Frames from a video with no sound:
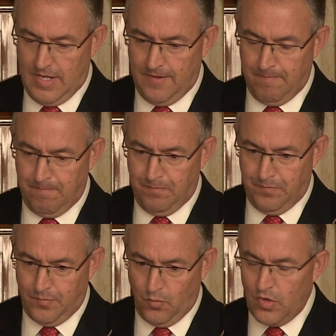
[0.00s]

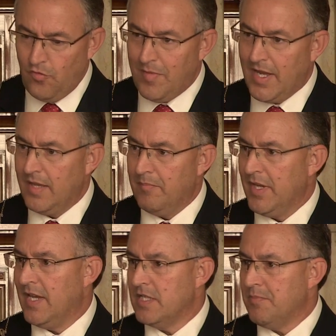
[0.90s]
One of my
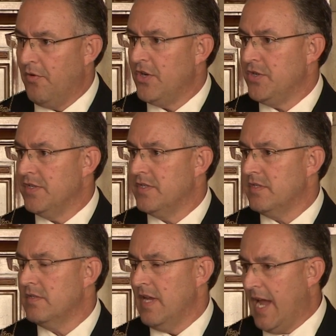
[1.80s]
big
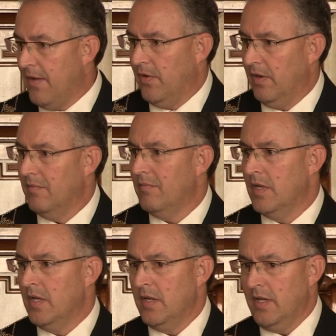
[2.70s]
inspirations ever
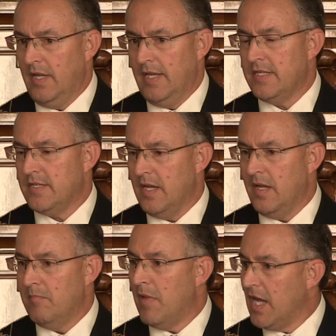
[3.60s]
is
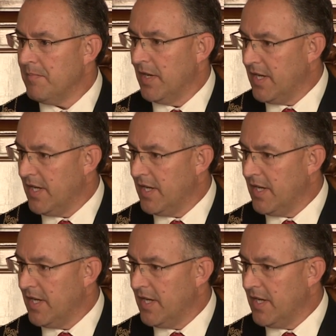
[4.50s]
Mahatma